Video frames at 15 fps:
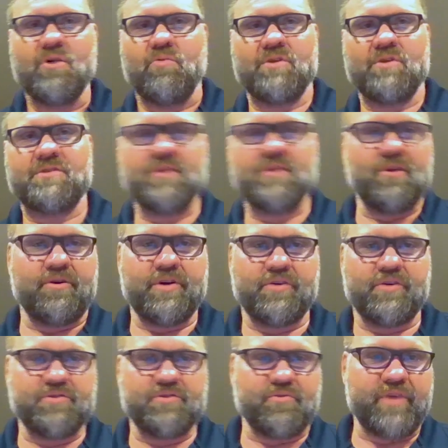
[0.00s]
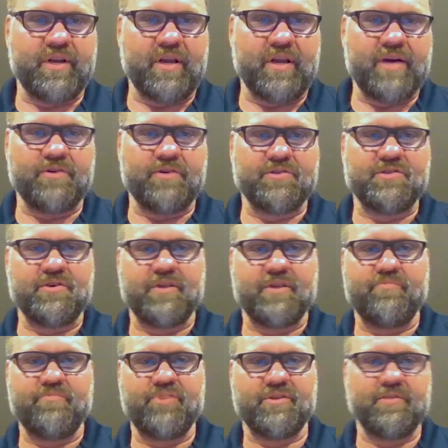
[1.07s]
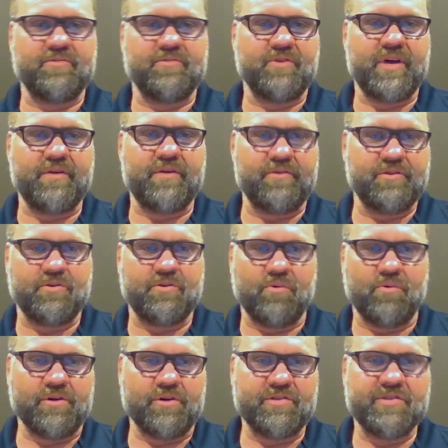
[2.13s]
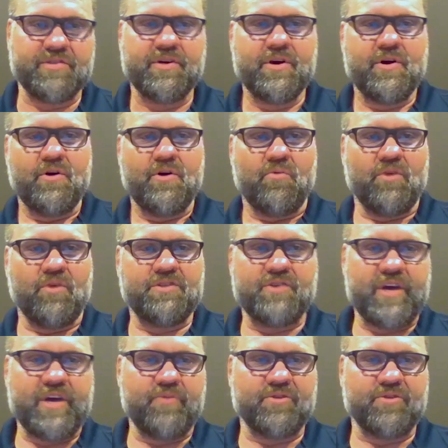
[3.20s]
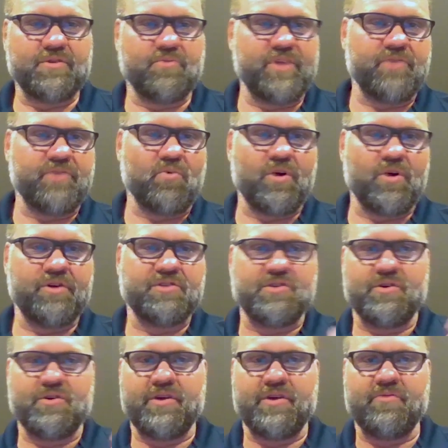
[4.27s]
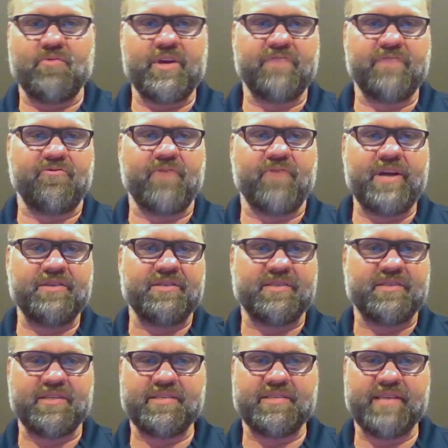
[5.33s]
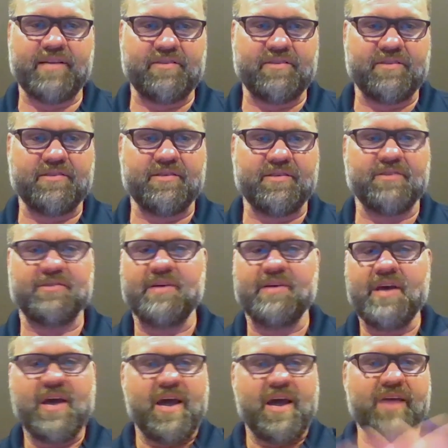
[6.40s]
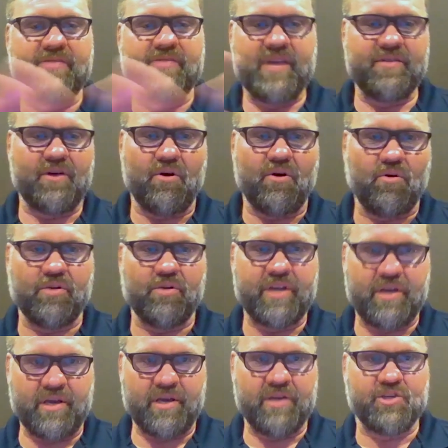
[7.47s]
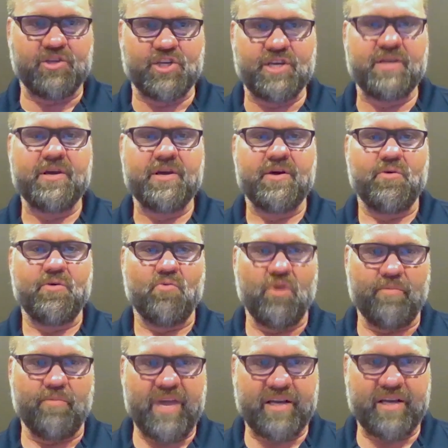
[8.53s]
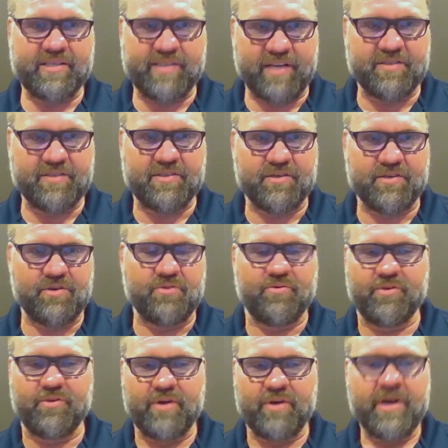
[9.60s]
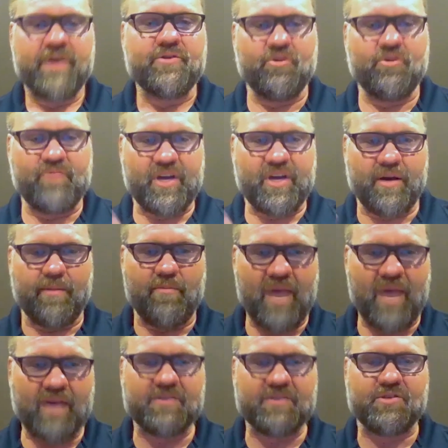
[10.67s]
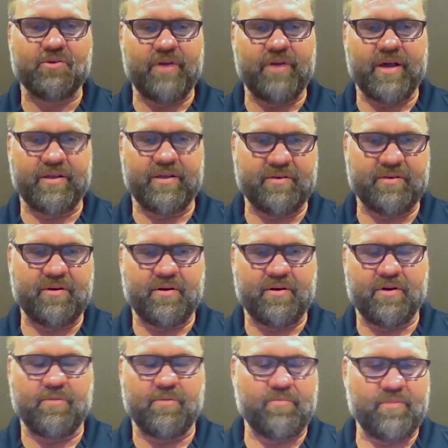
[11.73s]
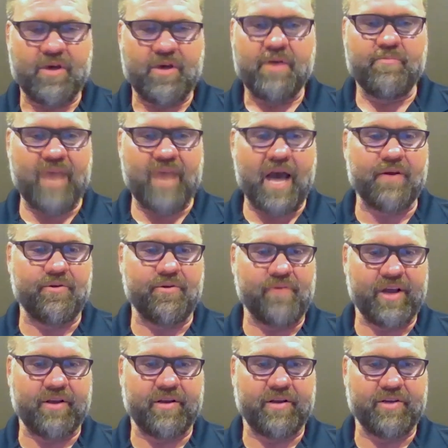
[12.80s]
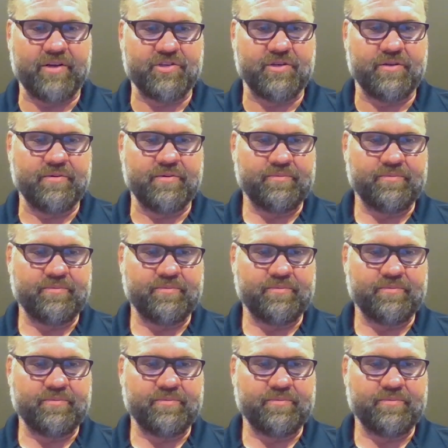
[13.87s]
Once you learn how to read letters, you can put them together into words. Once you're able to read words, you can read phrases and sentences, and then the whole EEG will make sense to you. You'll become a master at pattern recognition.